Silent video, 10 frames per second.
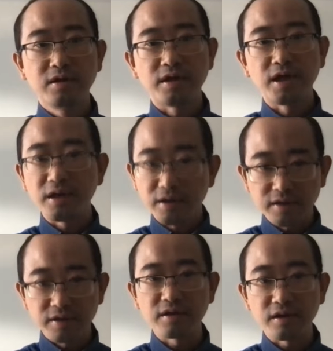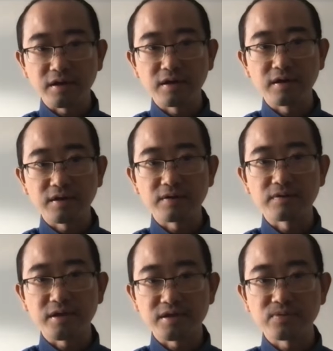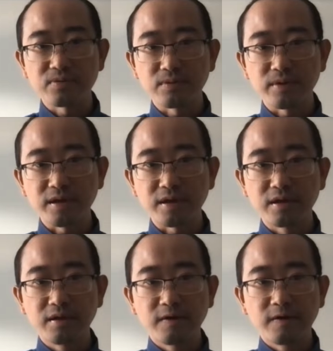Then I think that's when we